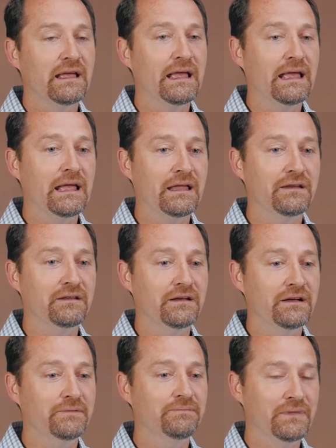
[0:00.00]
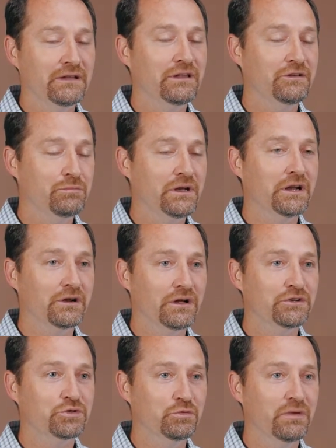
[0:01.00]
And it's been a
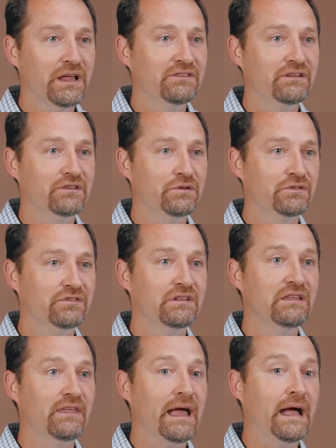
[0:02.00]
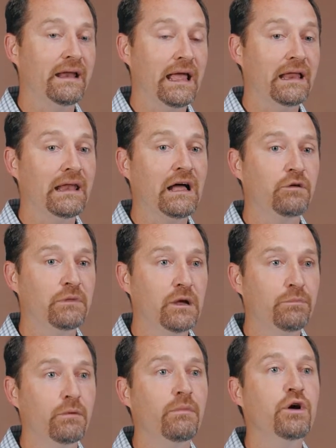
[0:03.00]
true blessing to see that, and now to be a
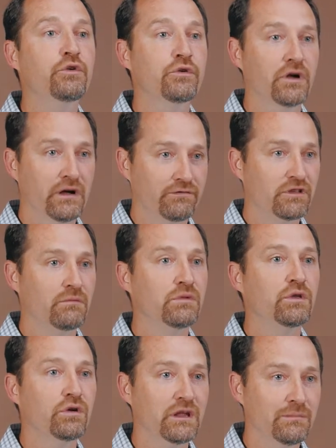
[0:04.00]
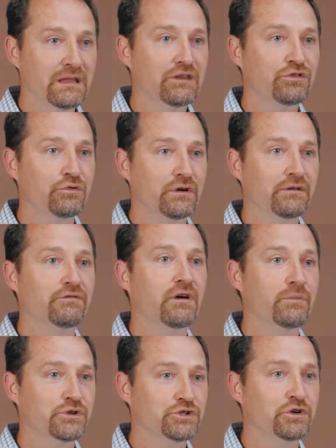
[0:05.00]
promoter of community ministry
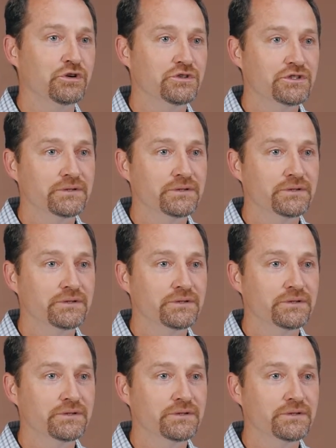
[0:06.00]
from the church.